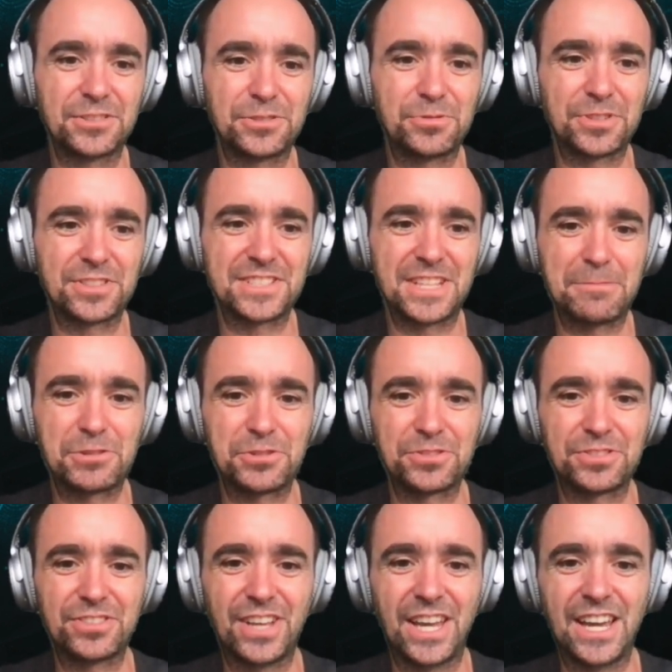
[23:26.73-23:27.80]
through a
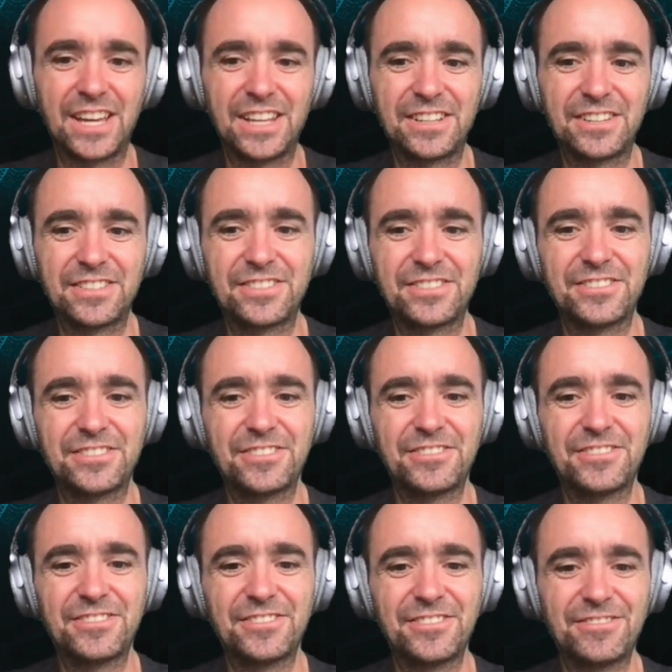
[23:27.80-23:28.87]
snapshot. And
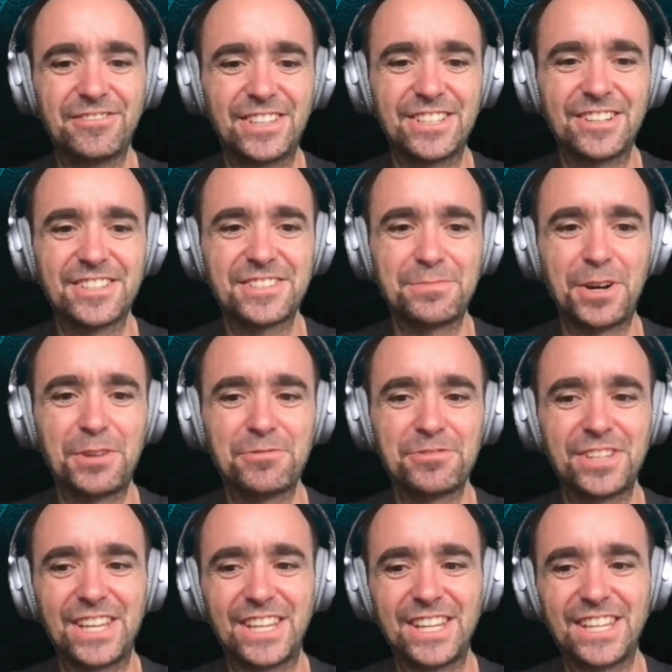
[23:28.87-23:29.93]
with us
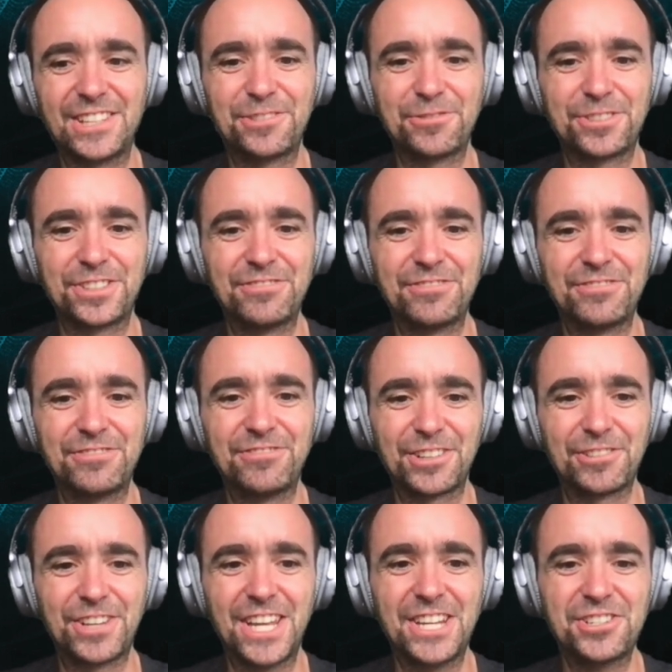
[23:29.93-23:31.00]
mounting it to a
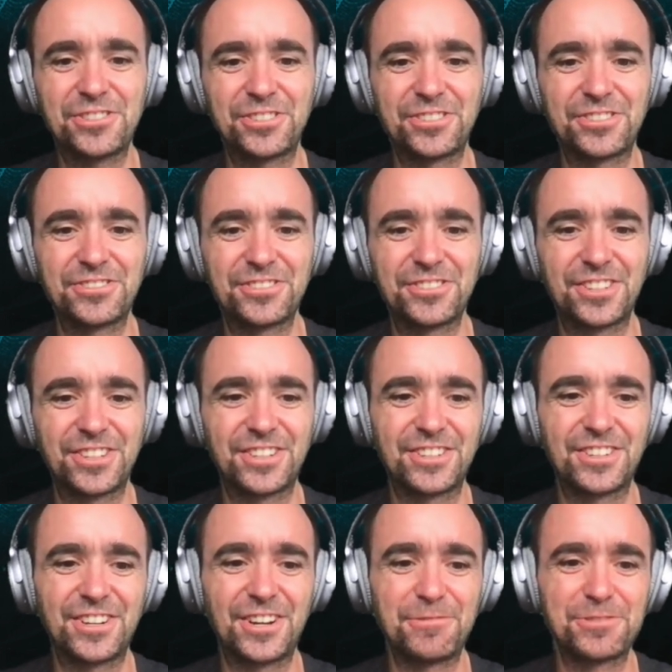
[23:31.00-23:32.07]
different location
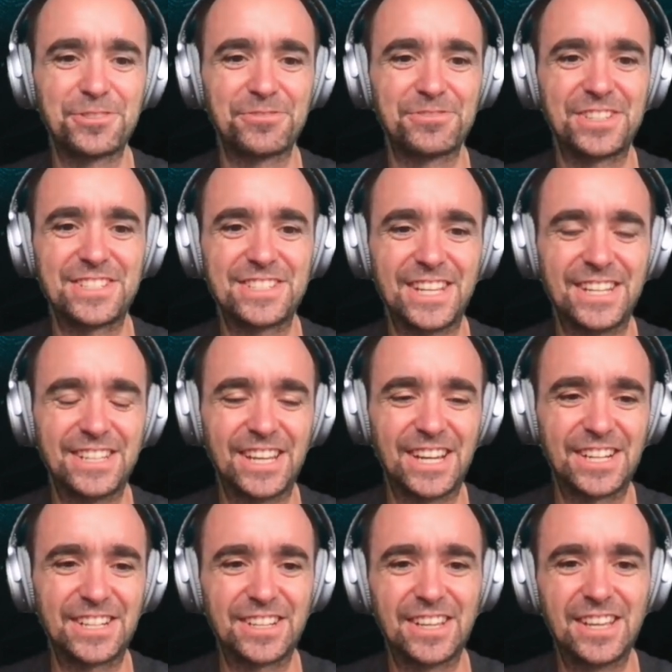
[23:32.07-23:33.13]
out of the
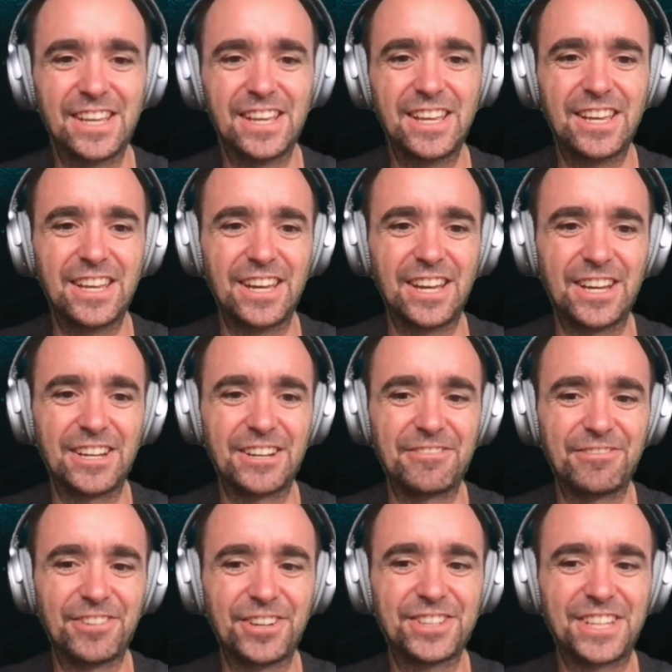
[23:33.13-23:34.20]
standard,
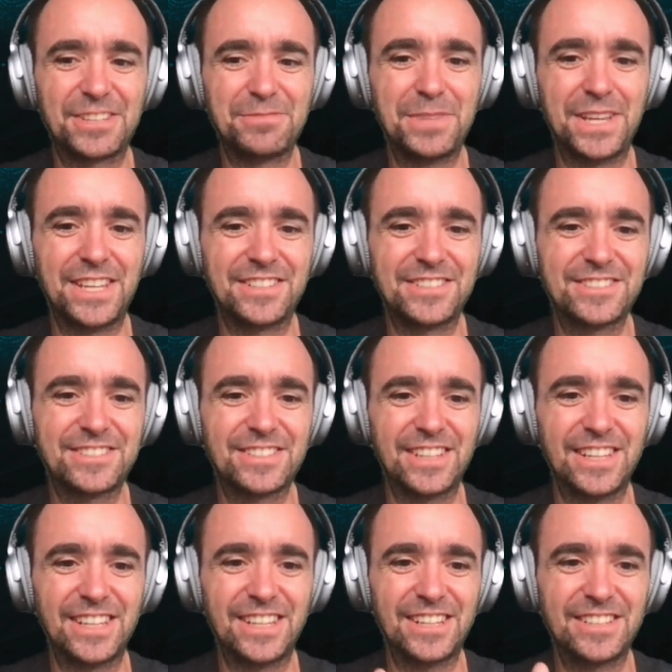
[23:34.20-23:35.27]
what that means
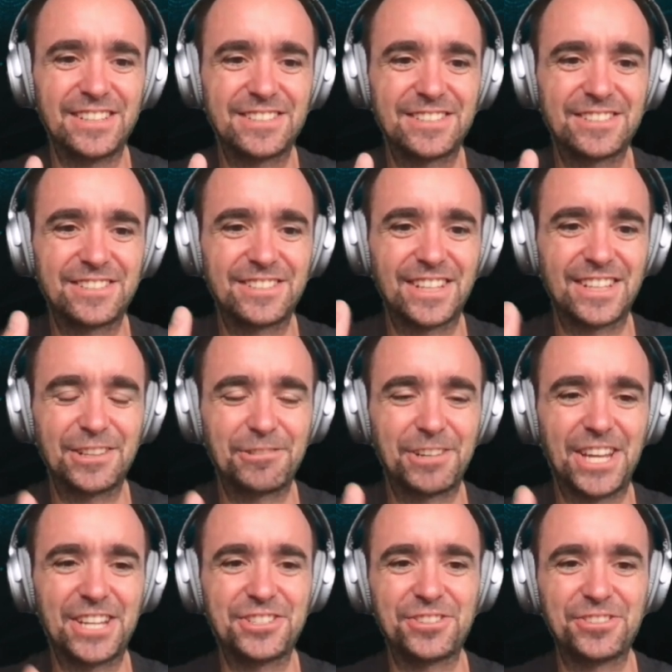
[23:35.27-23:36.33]
is that
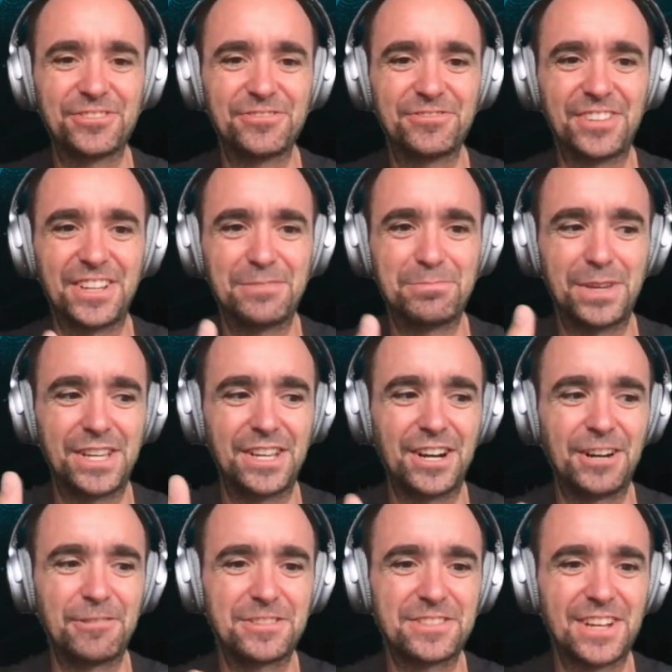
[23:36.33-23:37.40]
location will be
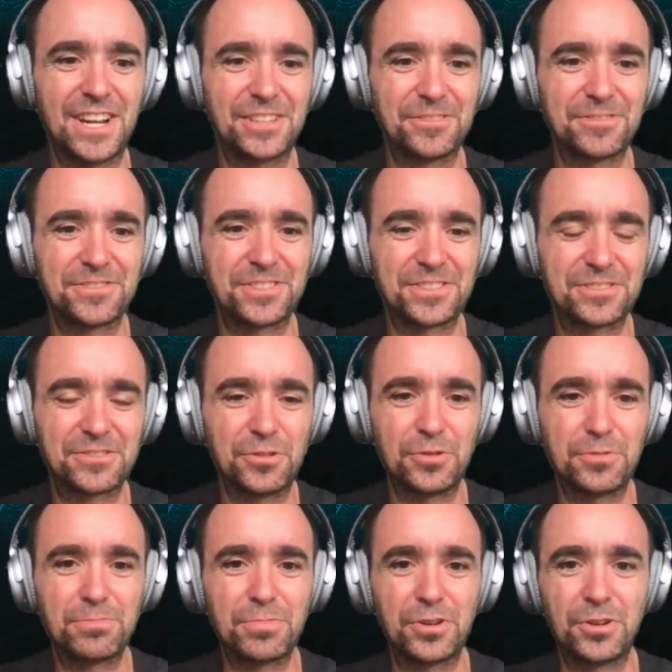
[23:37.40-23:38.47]
outside of the
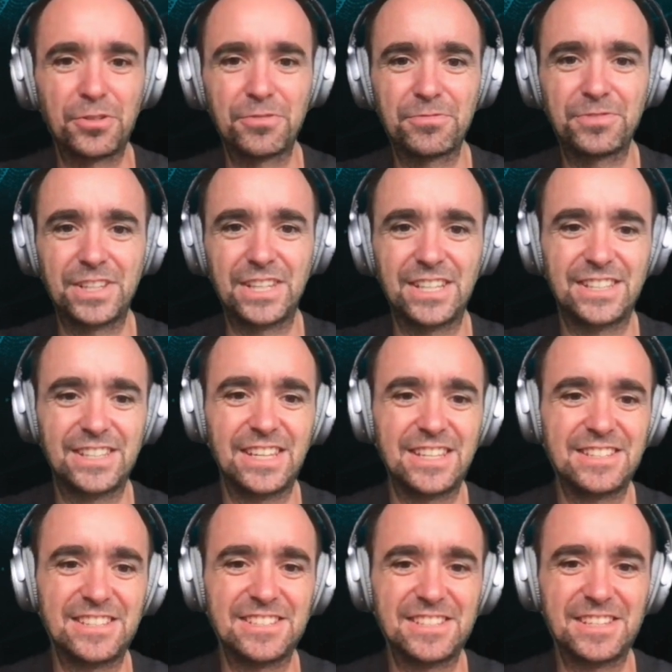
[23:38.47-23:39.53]
scope of the
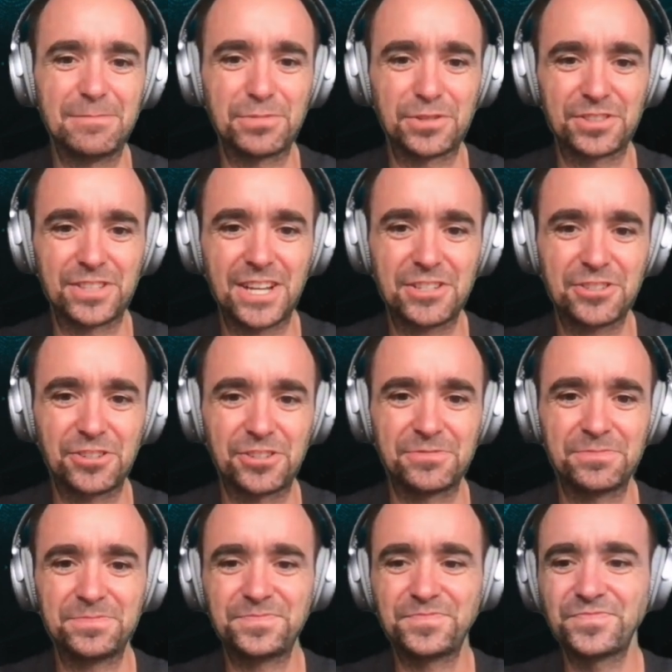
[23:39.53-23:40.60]
TCC
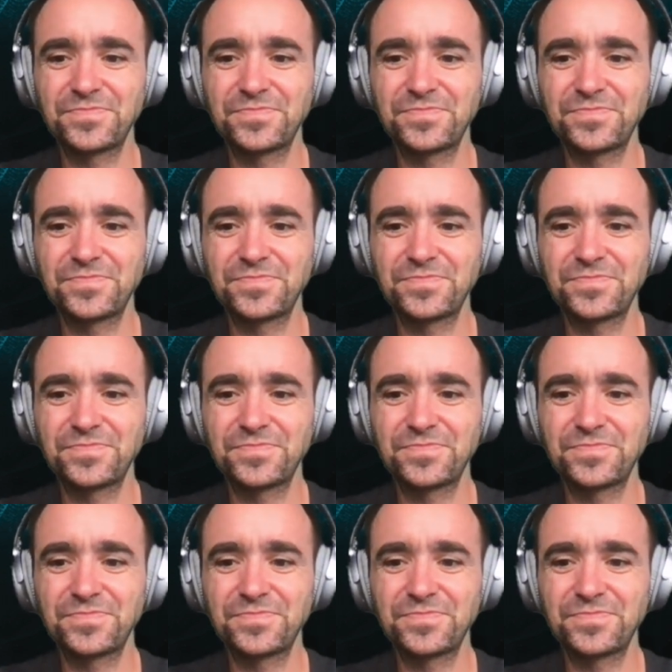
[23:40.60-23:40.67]
protection,